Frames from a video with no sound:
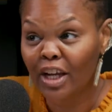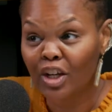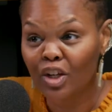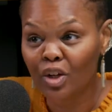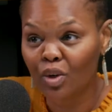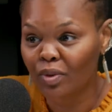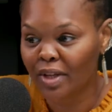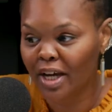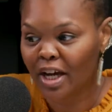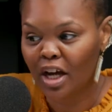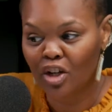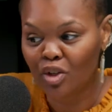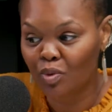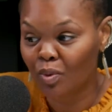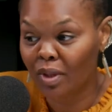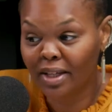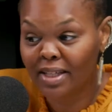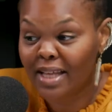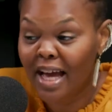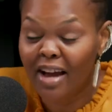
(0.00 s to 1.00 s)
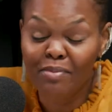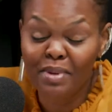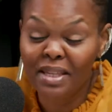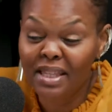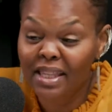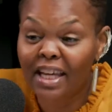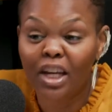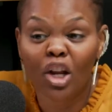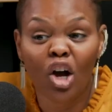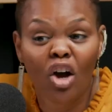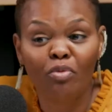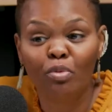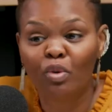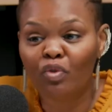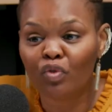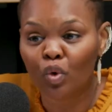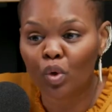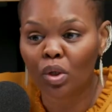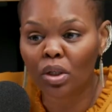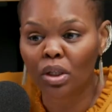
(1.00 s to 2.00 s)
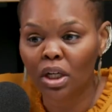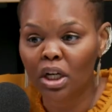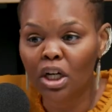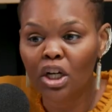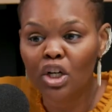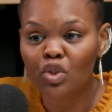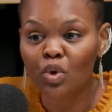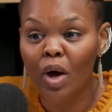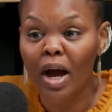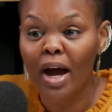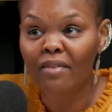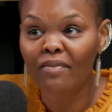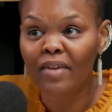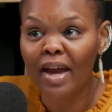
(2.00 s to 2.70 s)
know that I've been laid off before. Mm-hmm. So I've